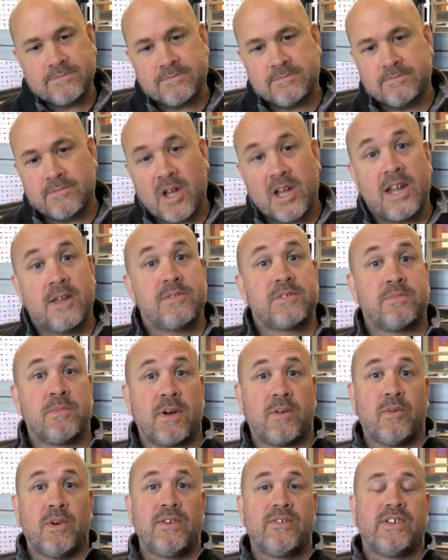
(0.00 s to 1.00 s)
My name's
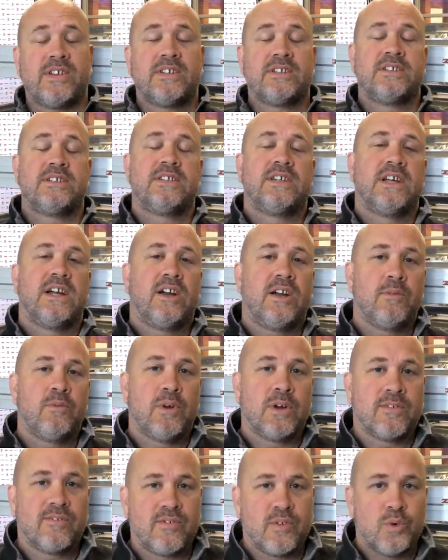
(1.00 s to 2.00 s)
Matt Weaver. I
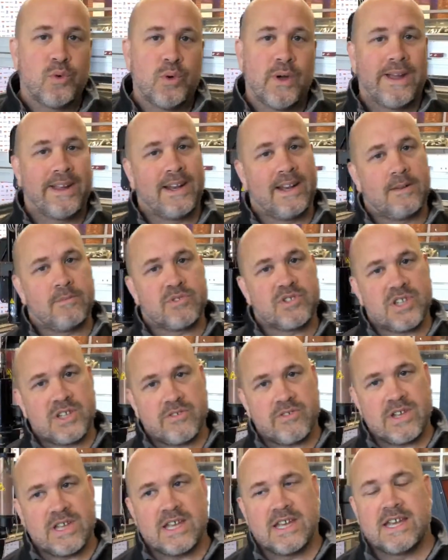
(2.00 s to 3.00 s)
work for Headland
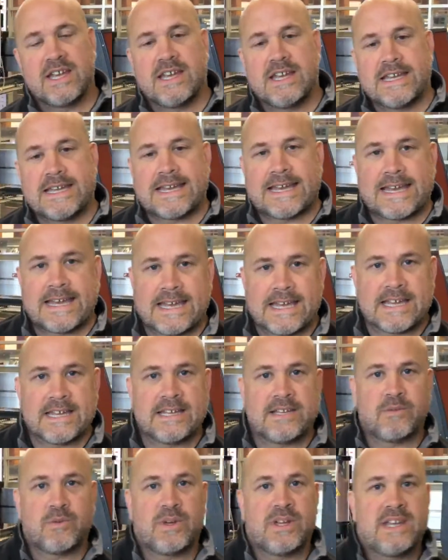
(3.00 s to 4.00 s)
Machinery,
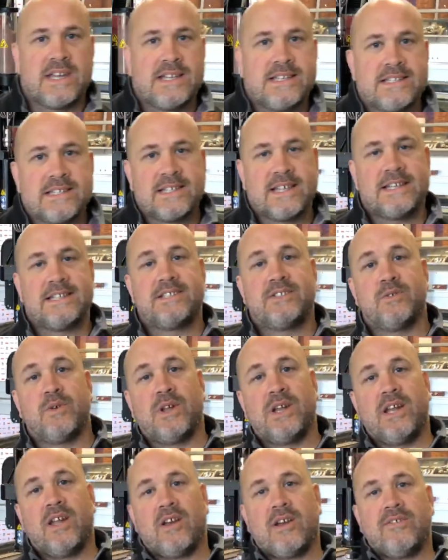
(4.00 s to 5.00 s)
and we're here today to do
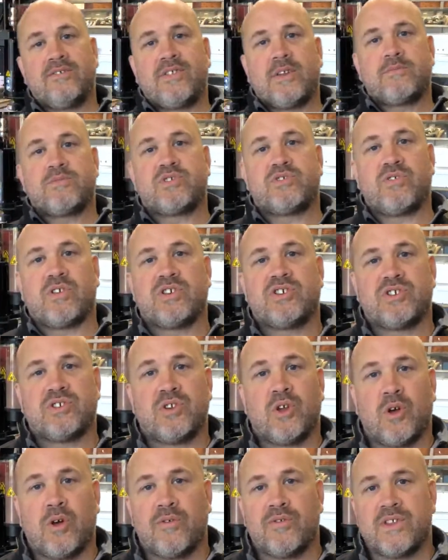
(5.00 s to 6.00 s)
a live demonstration
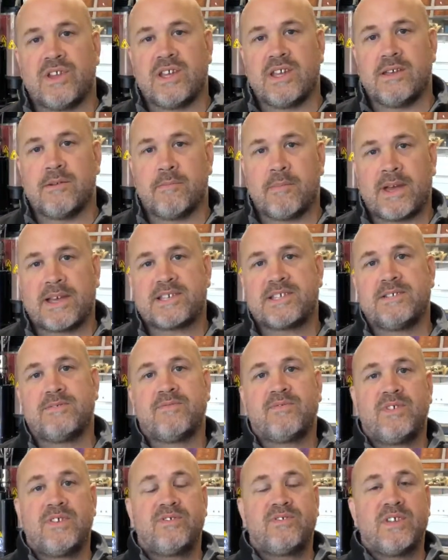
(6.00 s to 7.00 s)
of the Maxim
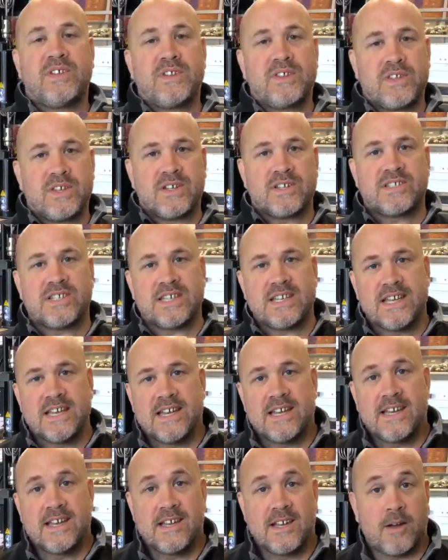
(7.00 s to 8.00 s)
1530
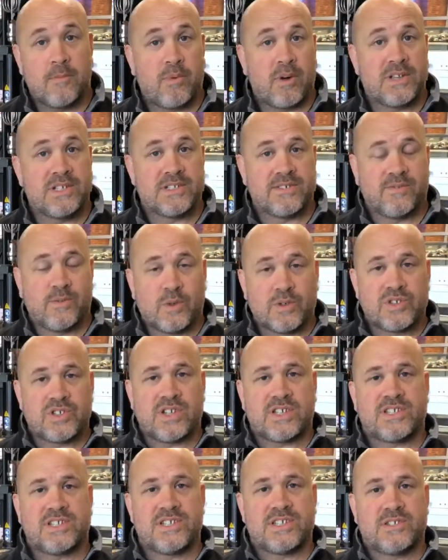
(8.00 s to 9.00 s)
abrasive
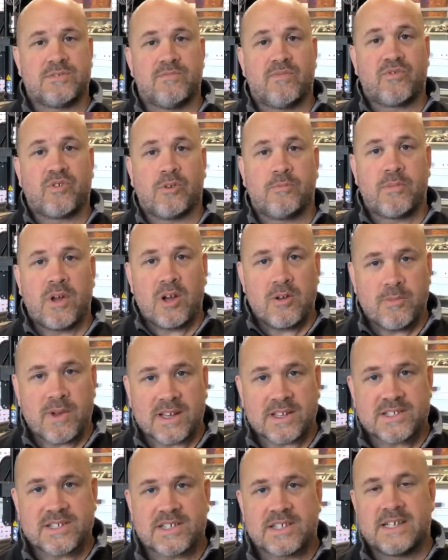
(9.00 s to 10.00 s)
Waterjet system from
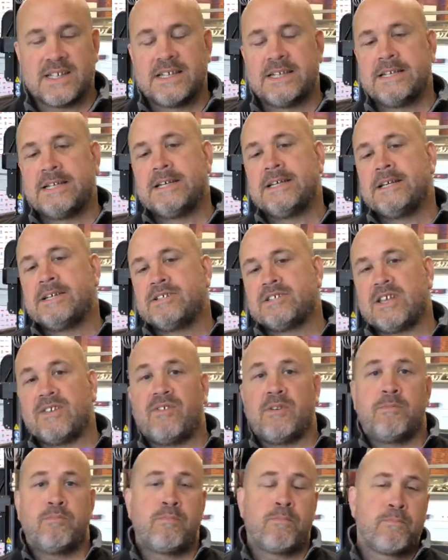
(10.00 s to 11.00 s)
Omax. To give
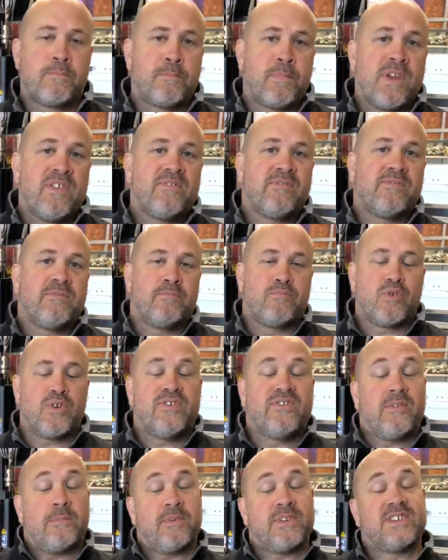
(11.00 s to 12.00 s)
you a
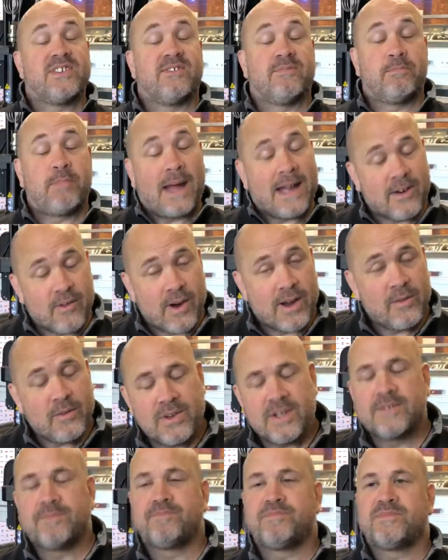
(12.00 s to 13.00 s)
brief bit of background,
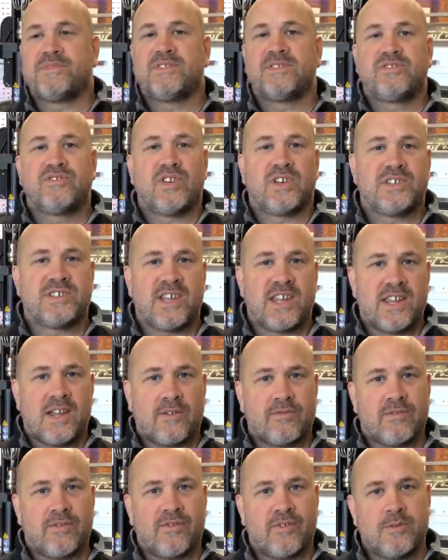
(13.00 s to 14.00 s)
try and say that
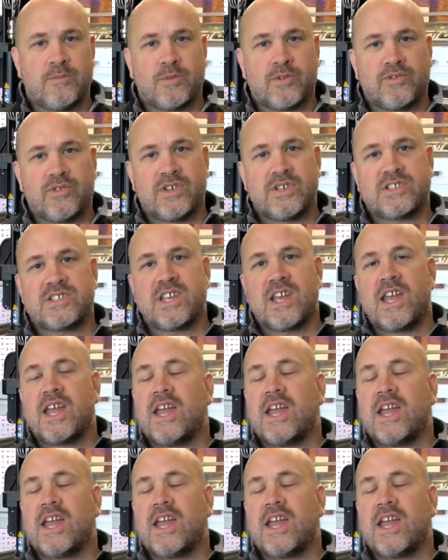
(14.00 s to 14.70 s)
after a few more drinks.